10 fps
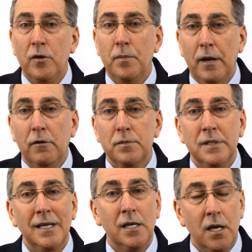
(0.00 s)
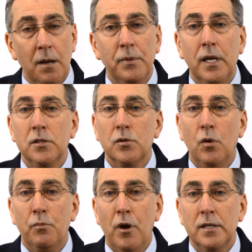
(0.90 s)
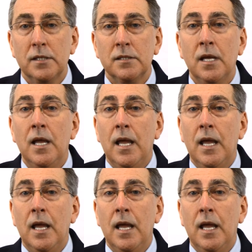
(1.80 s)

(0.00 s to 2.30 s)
your bankruptcy, it complicates the whole process